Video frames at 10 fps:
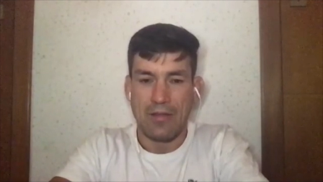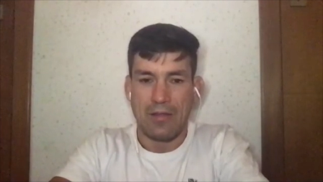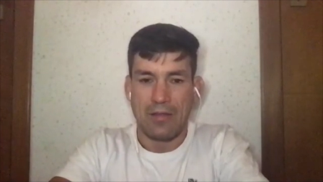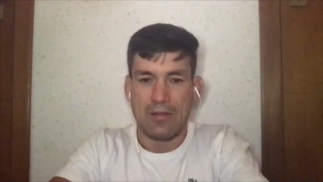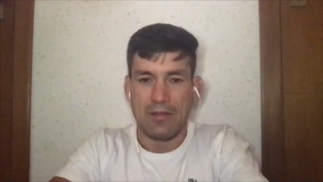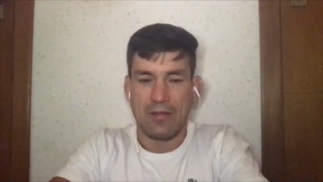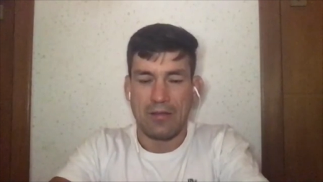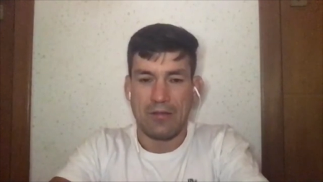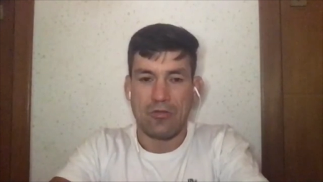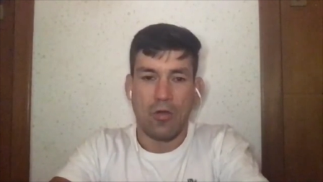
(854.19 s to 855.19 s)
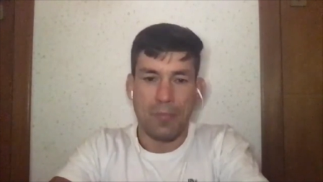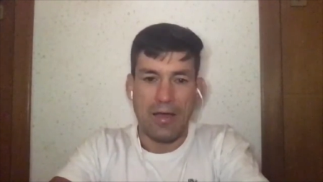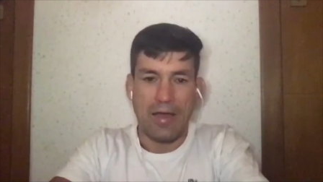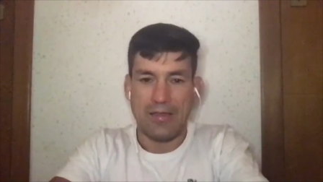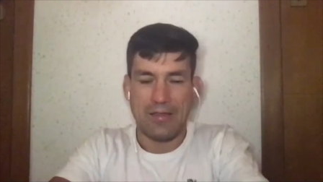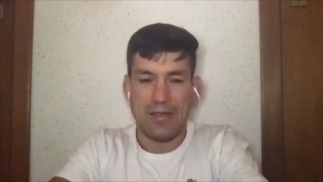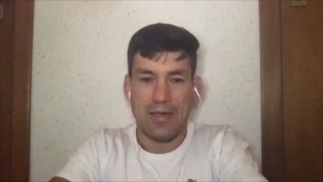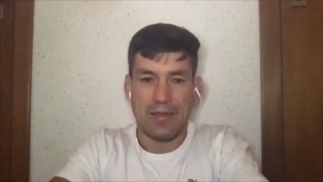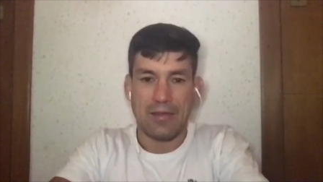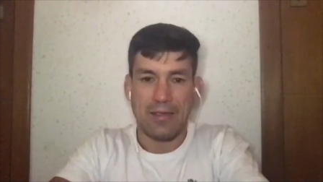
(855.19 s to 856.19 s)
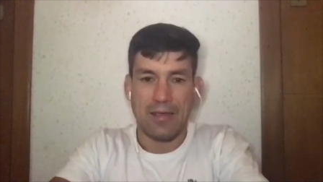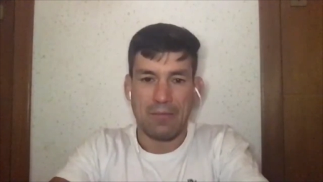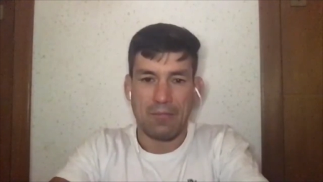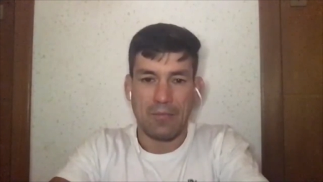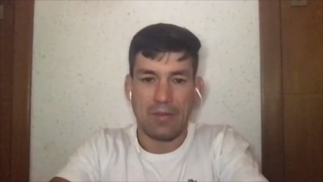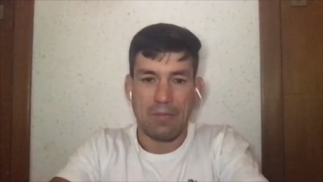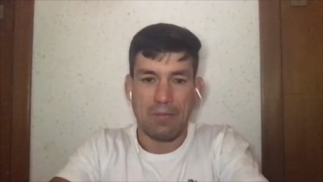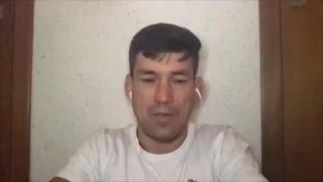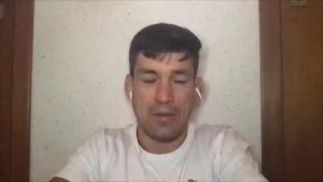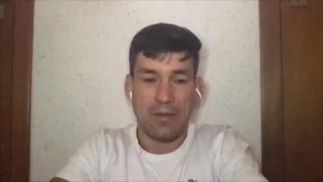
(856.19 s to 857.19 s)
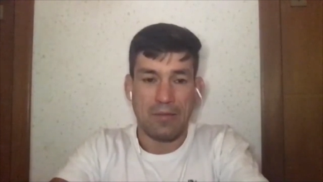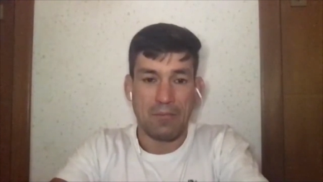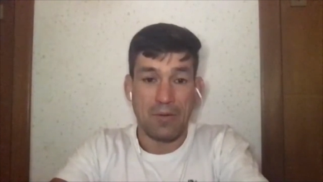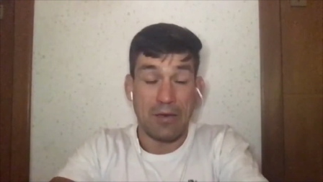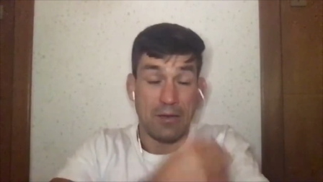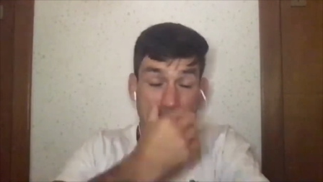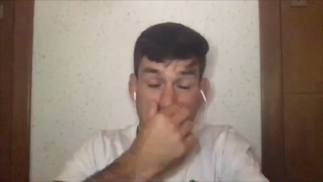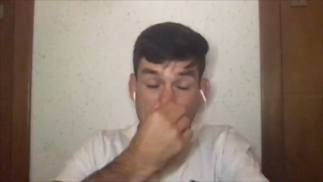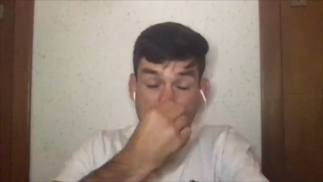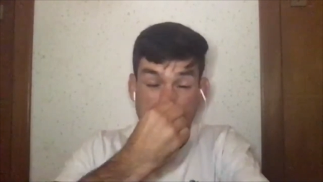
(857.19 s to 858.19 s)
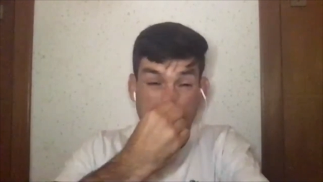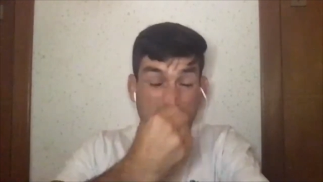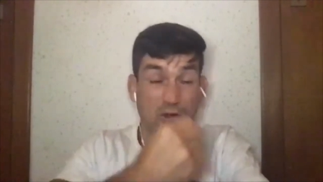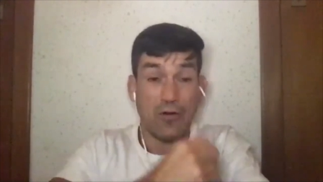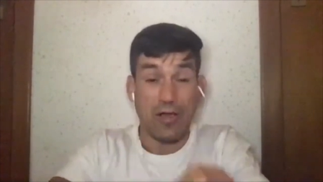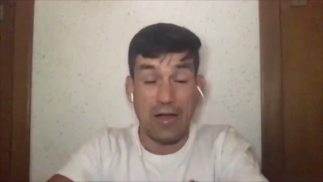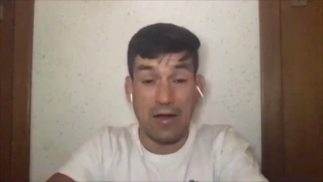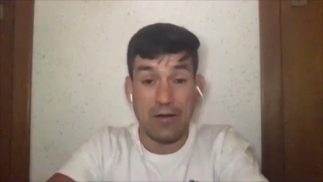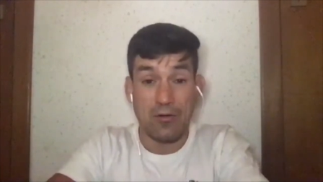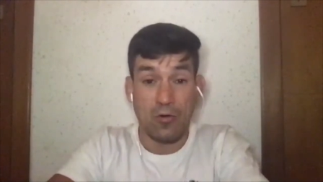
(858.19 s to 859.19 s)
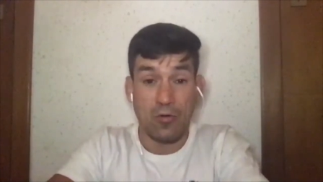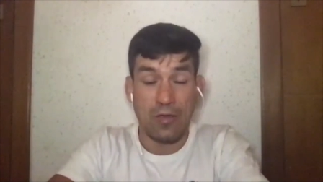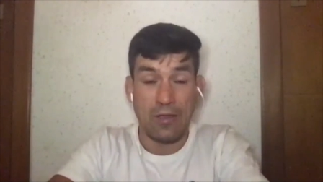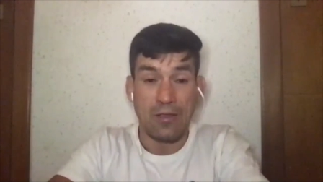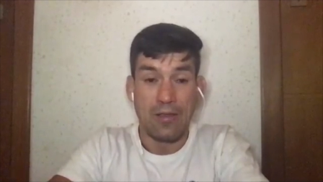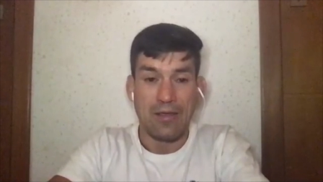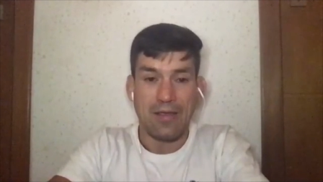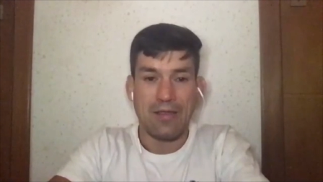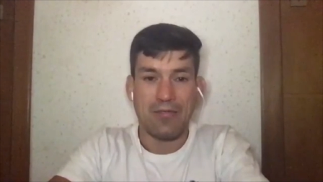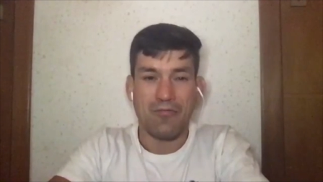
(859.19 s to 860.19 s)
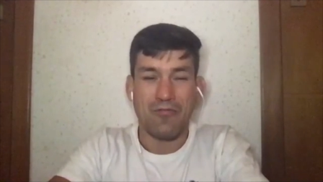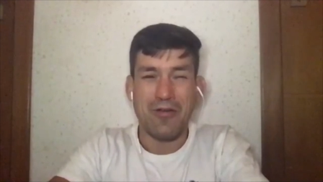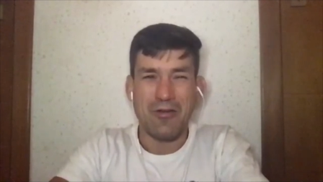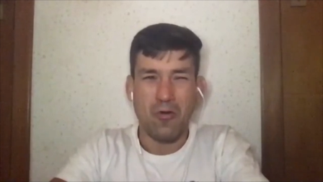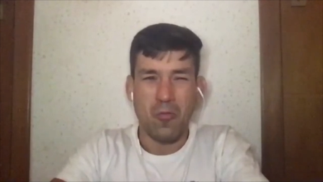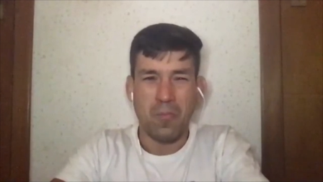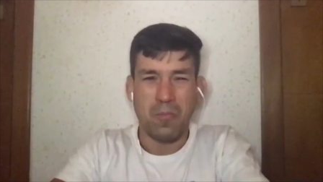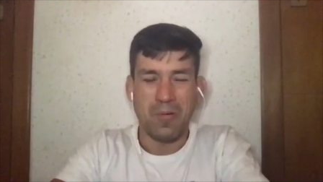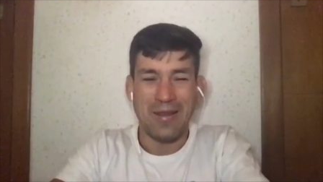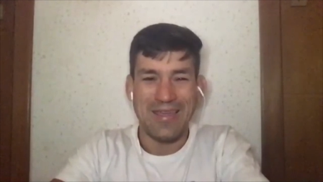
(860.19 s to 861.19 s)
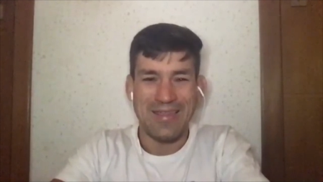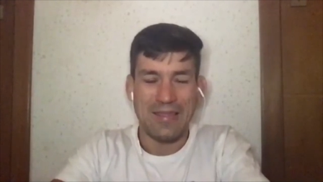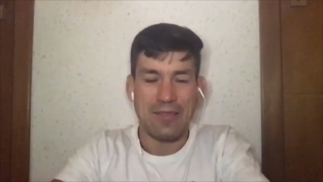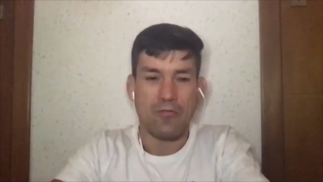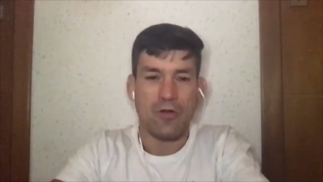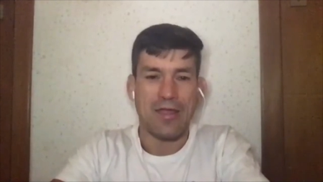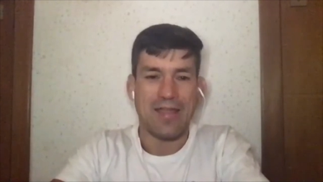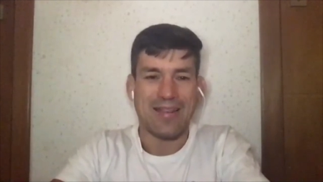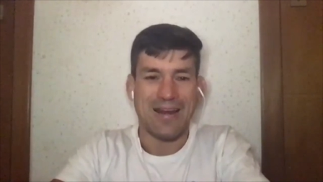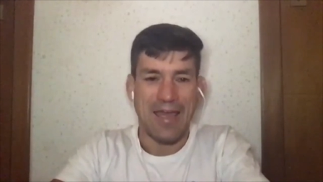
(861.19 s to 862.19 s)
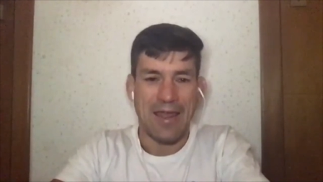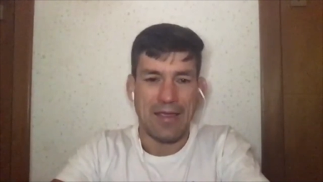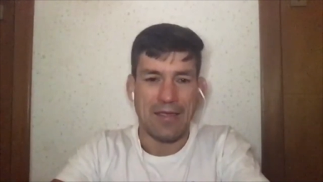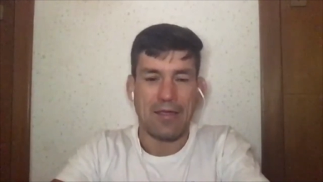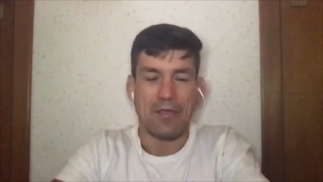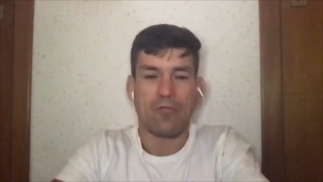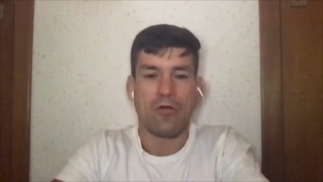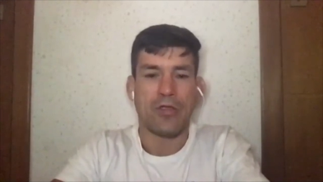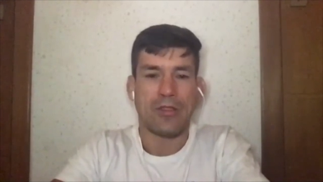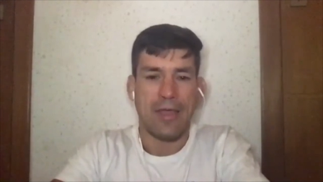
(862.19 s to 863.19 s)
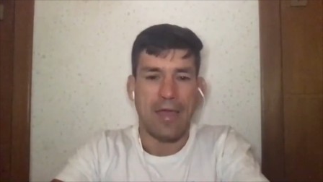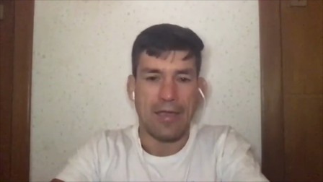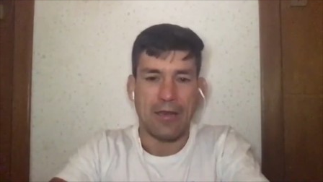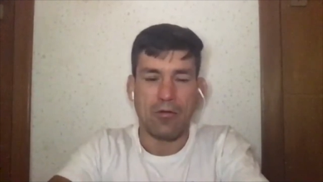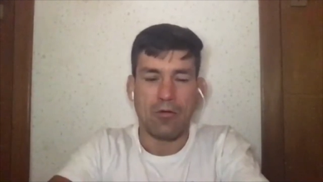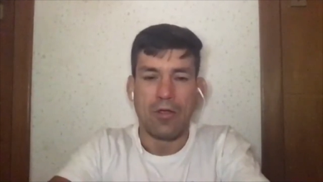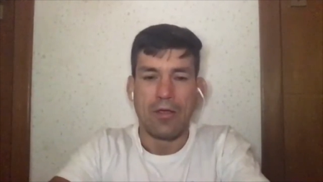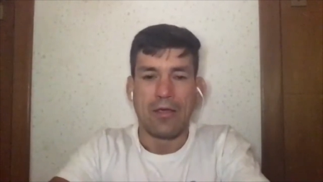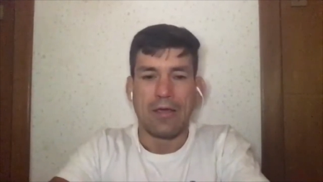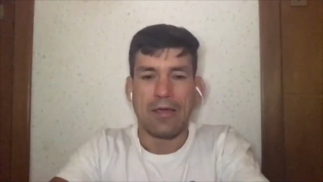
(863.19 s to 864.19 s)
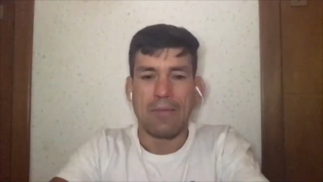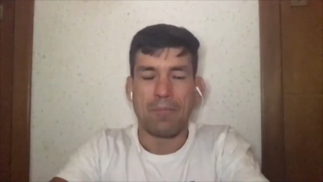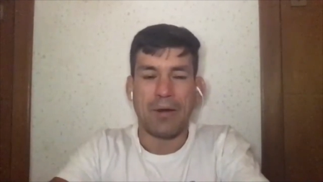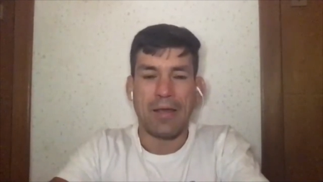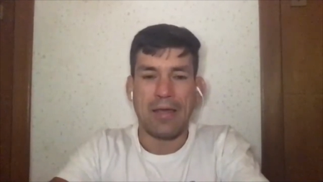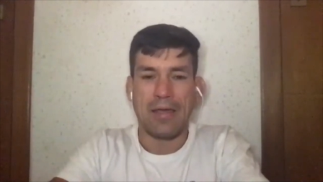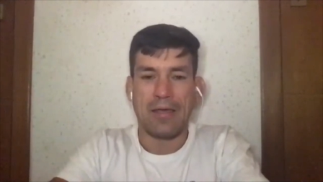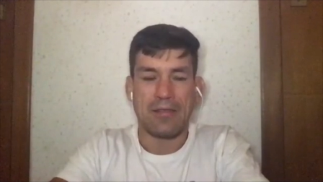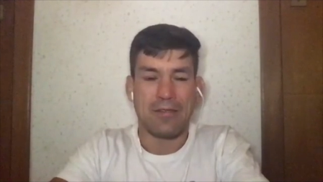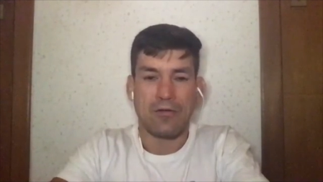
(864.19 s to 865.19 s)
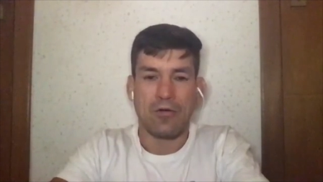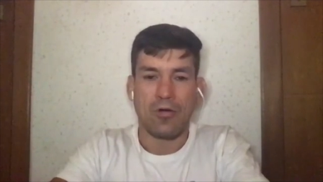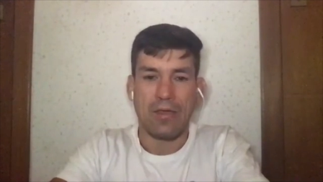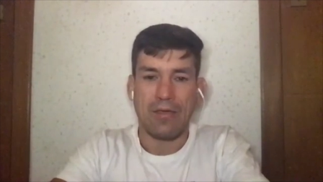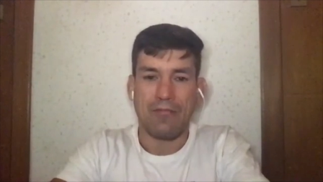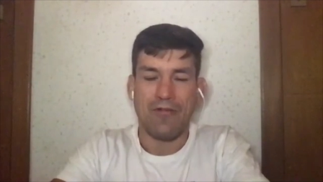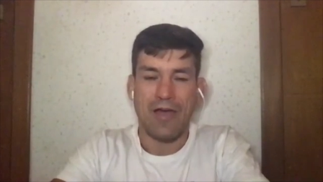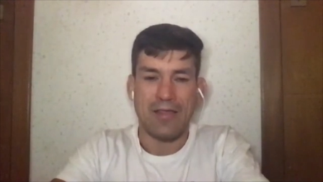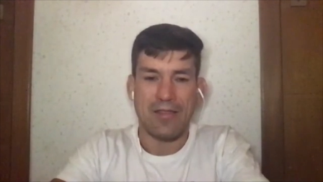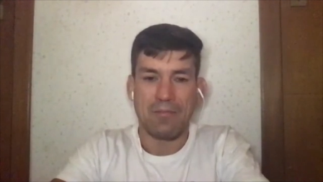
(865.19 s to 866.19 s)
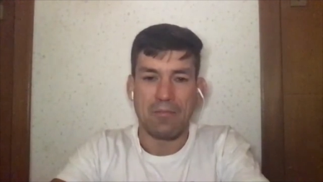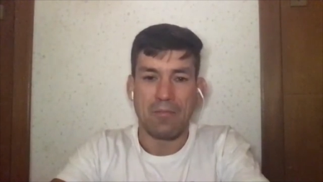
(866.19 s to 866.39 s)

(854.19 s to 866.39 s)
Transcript: the the top guys can can can beat him, but it, it's very hard, you know. He he's very complete, he's very athletic, he's very technical. He plays, you know, he, he fights in